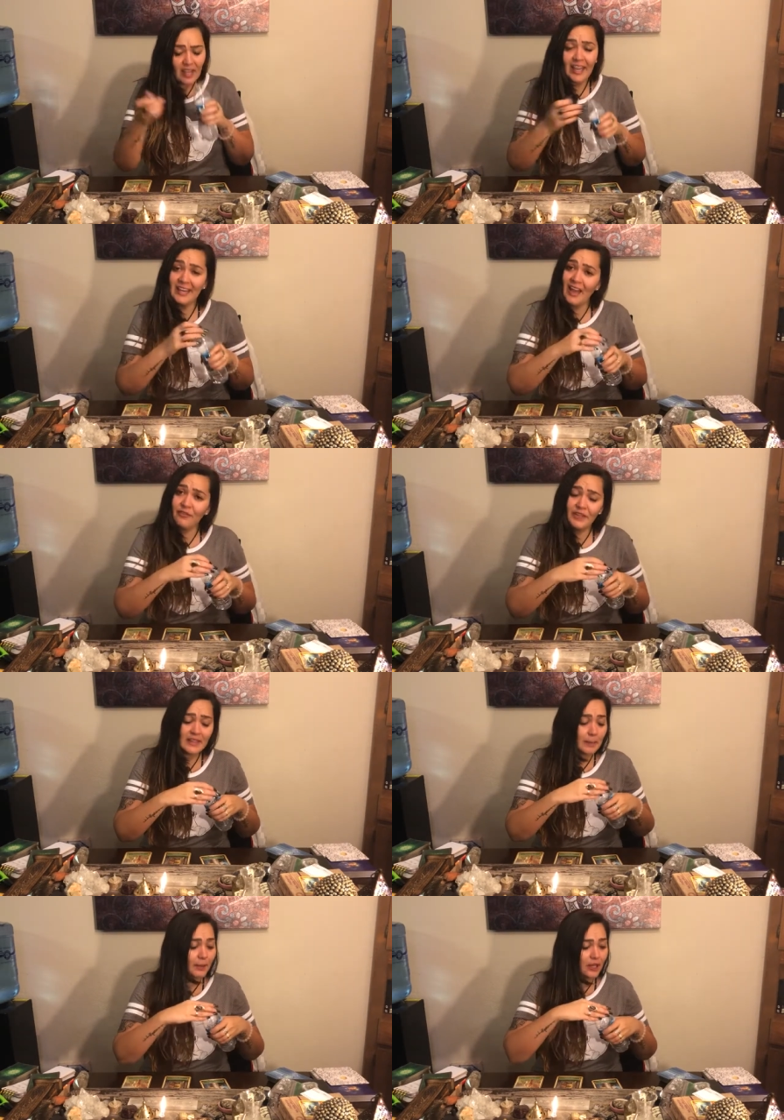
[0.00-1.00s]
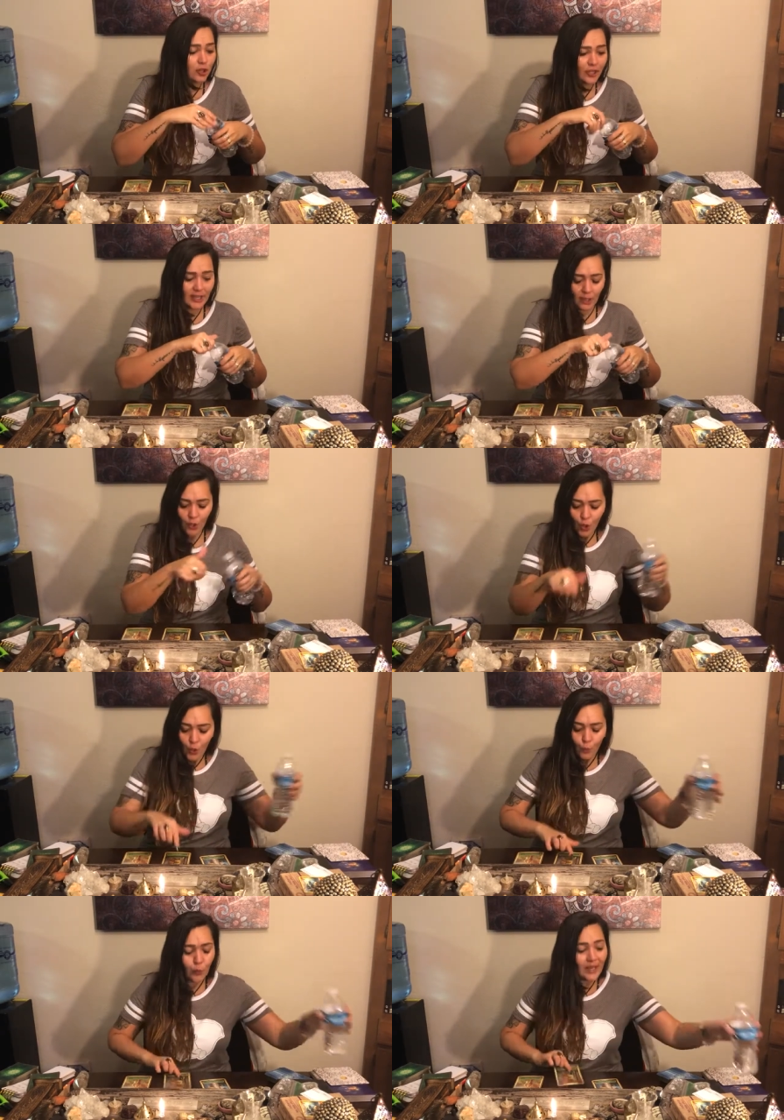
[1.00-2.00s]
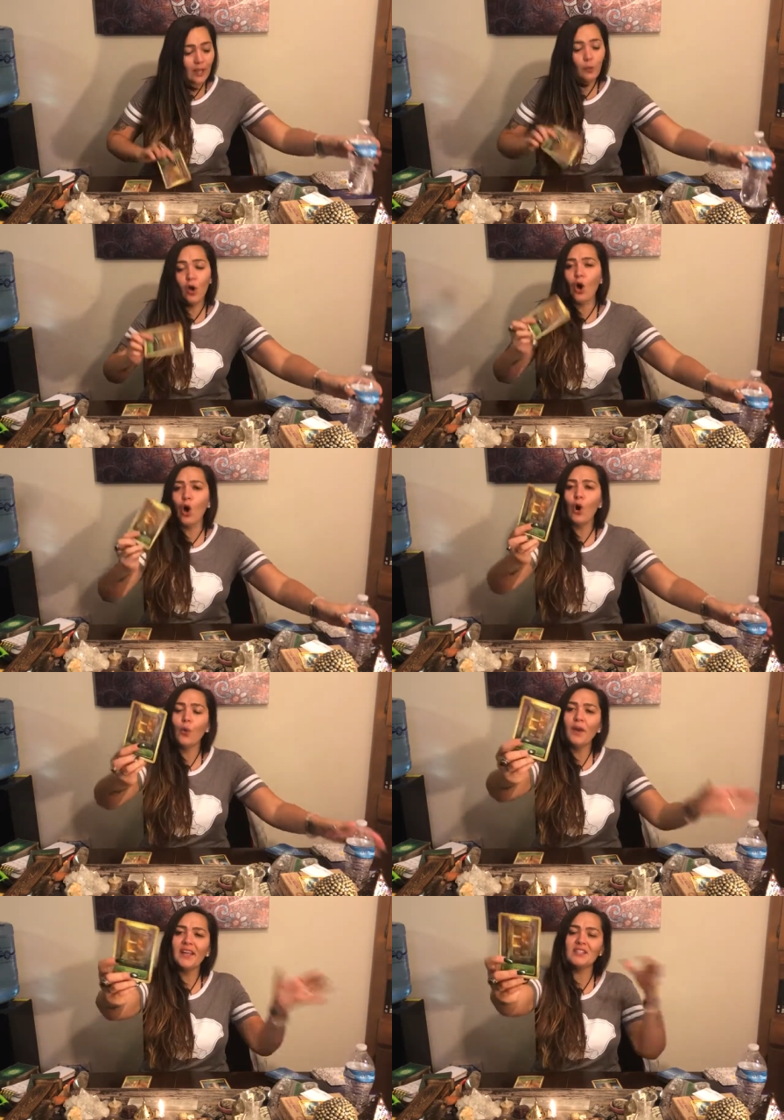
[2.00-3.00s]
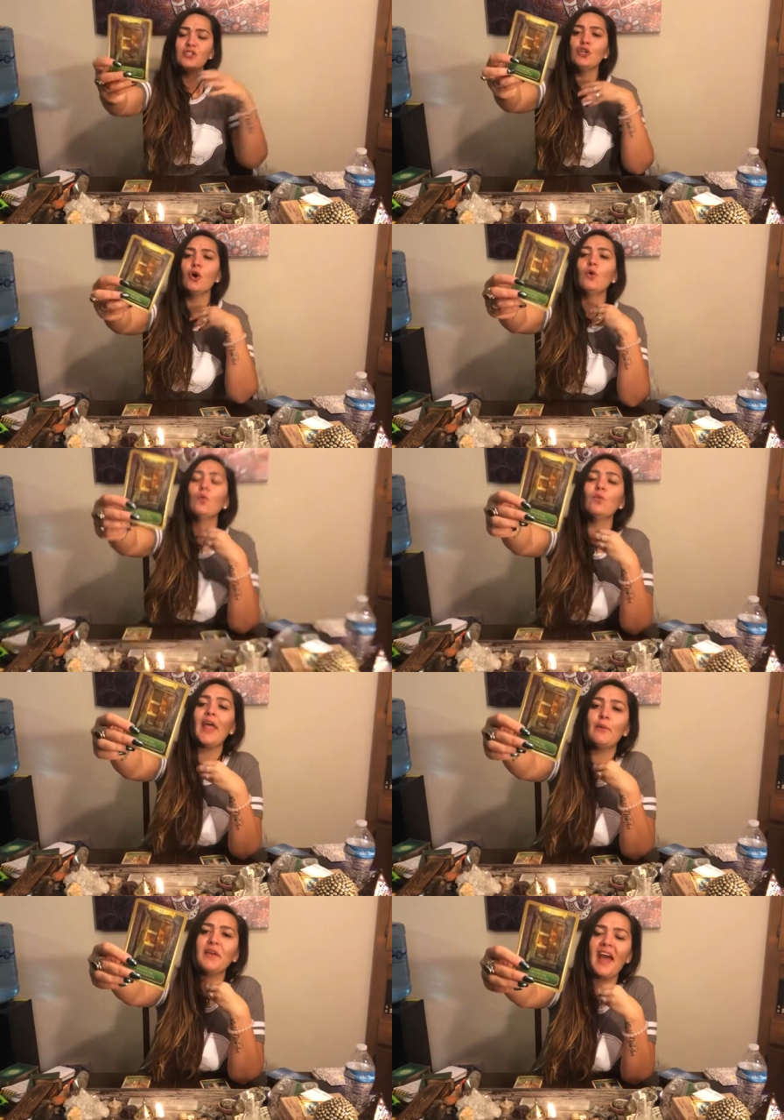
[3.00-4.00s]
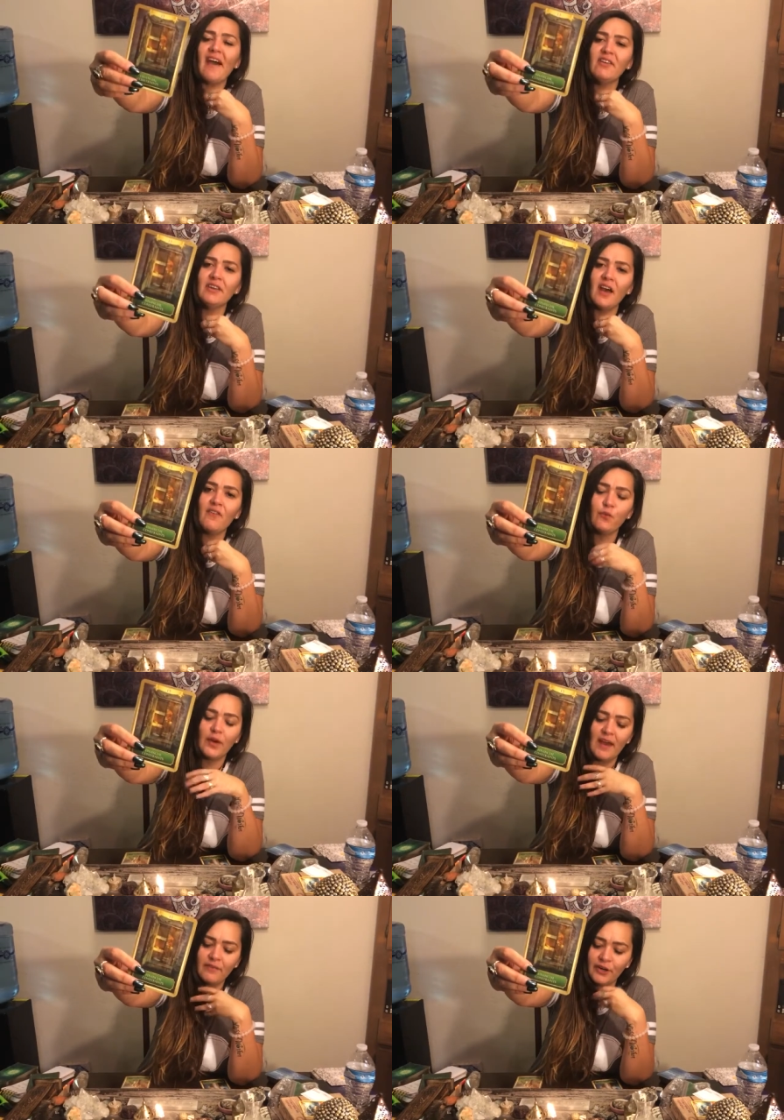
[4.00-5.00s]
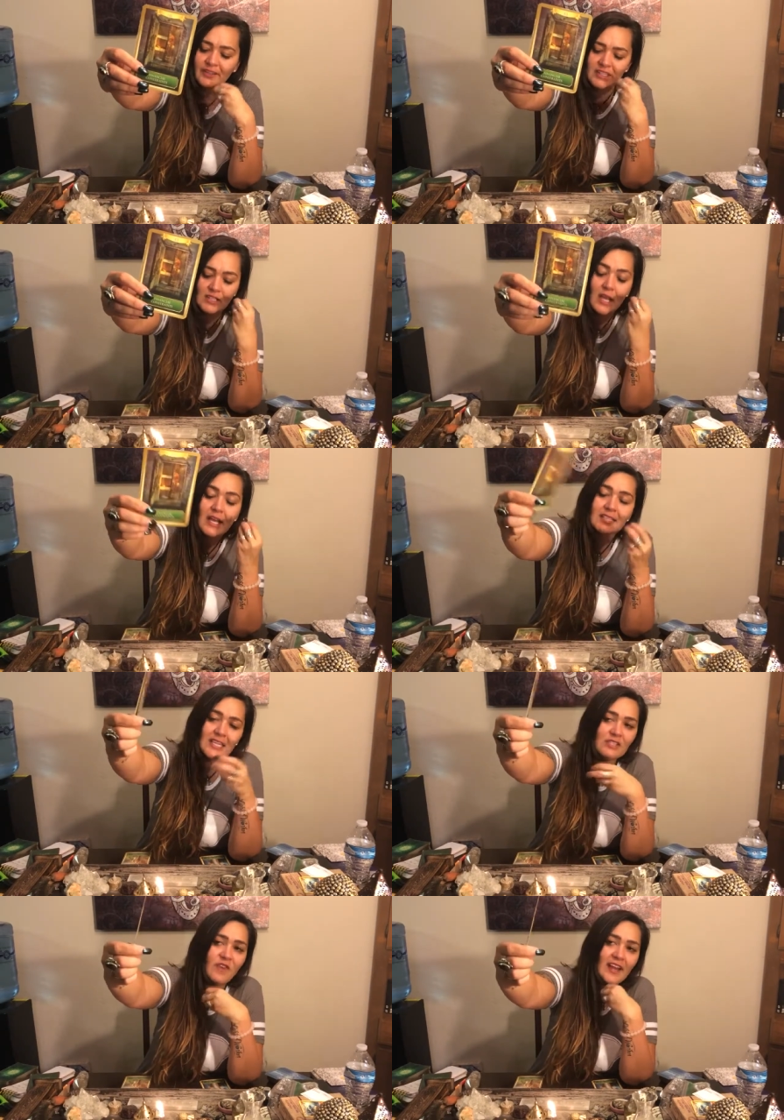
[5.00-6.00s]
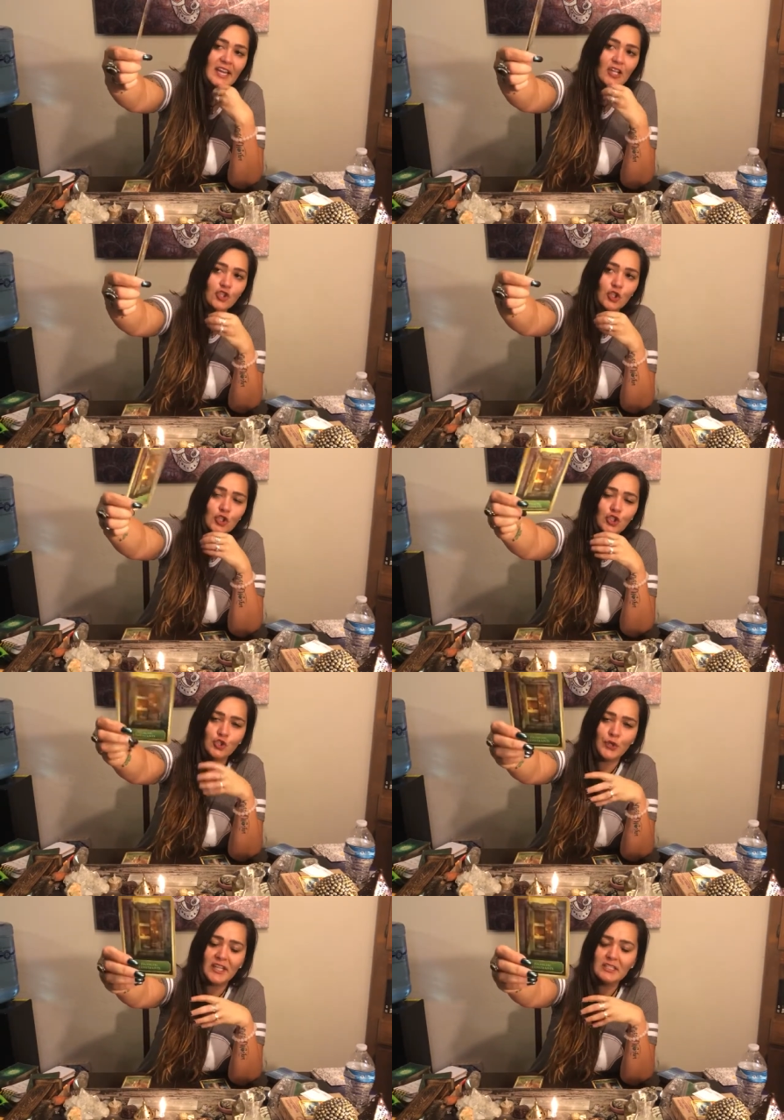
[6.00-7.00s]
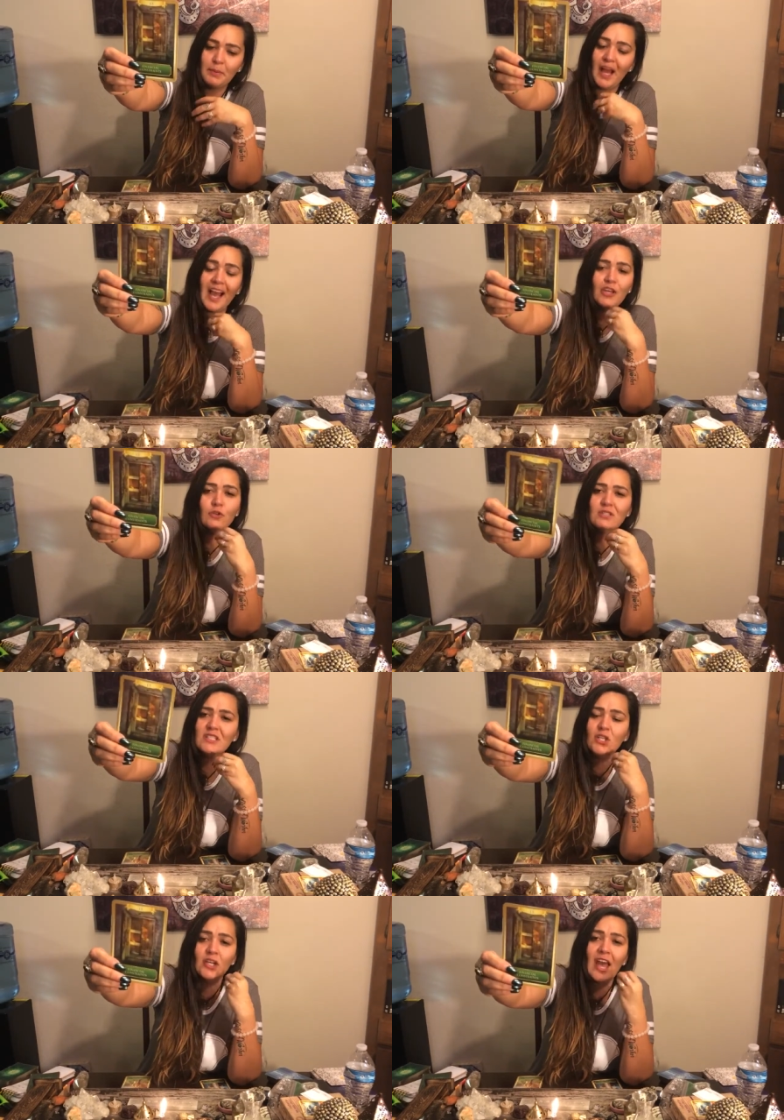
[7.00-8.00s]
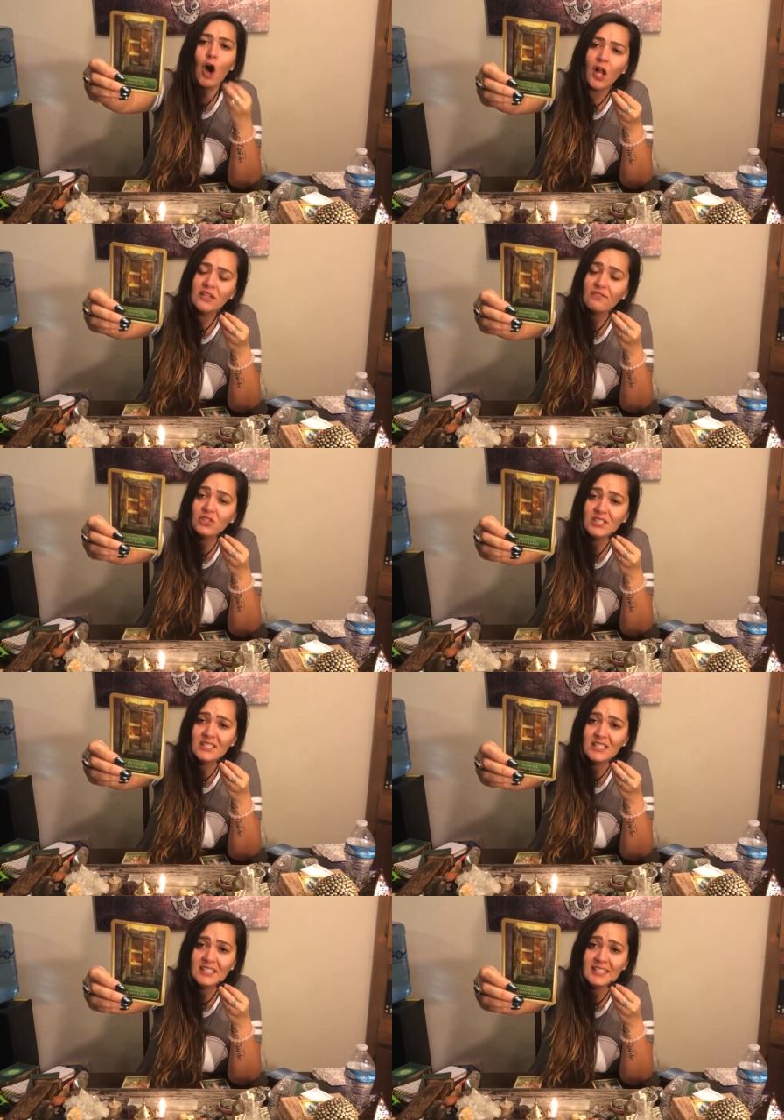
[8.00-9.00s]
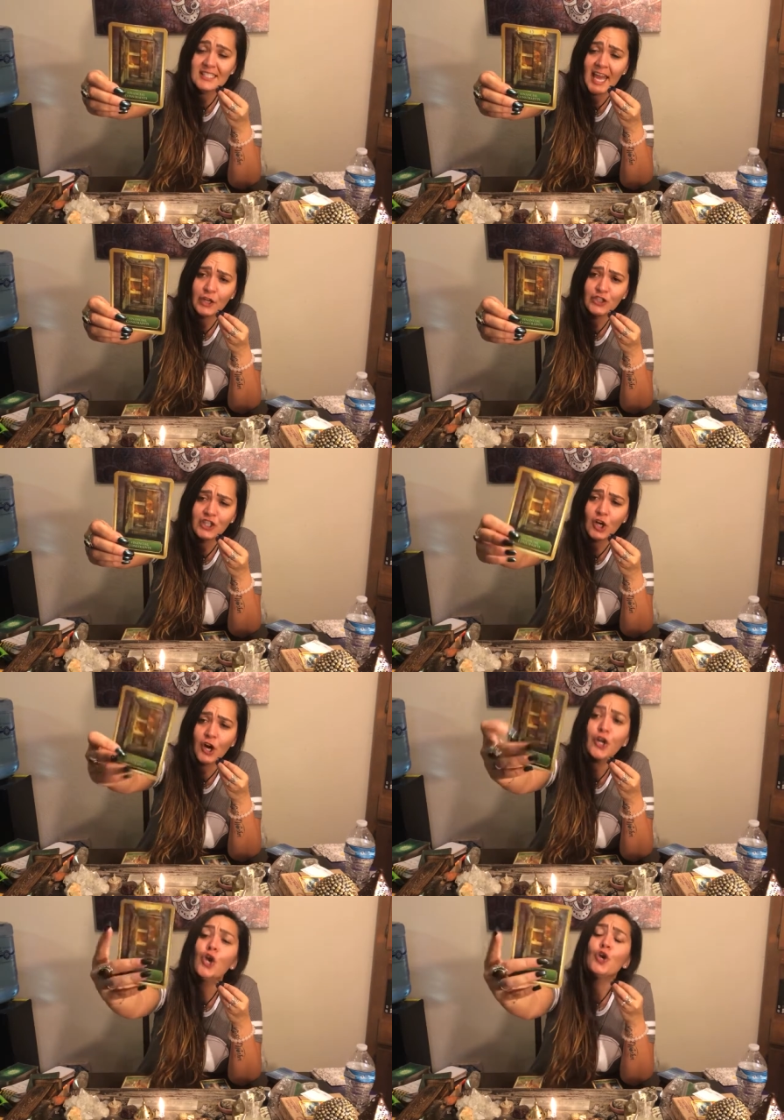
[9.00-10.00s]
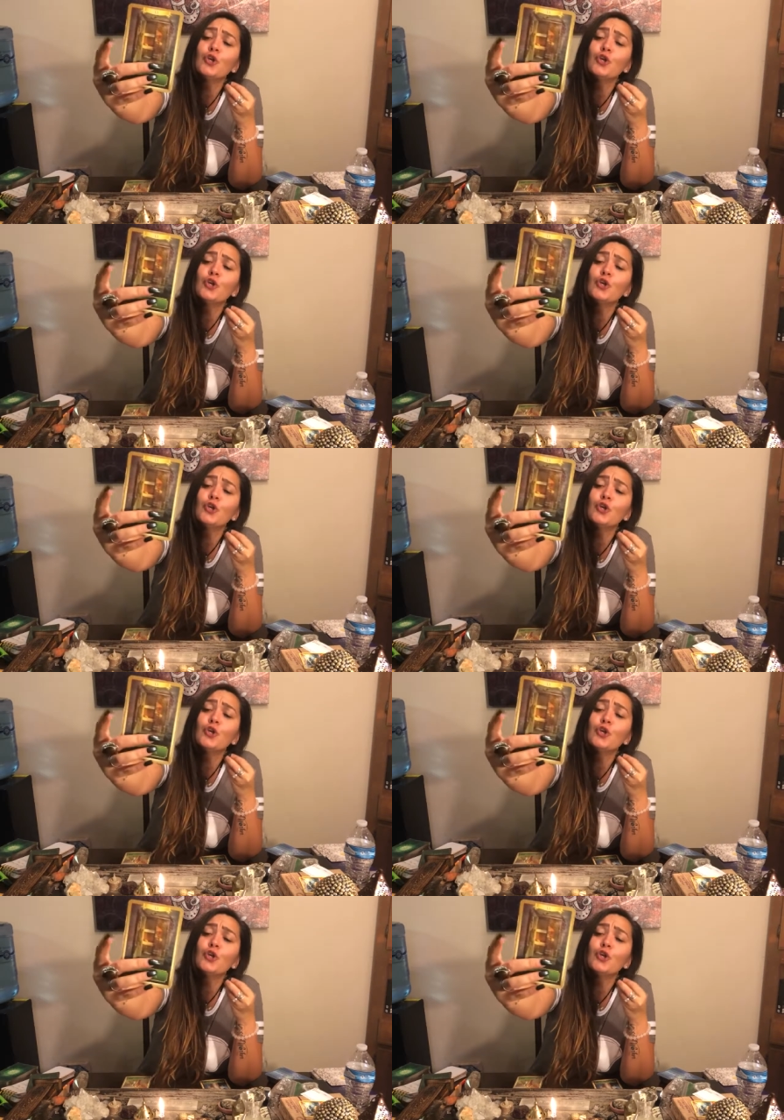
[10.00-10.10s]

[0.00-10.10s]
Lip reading: and everything. But look at, we will always know that we have enough, whatever. This says financial constraints, but I use this on all levels because this is an energy card.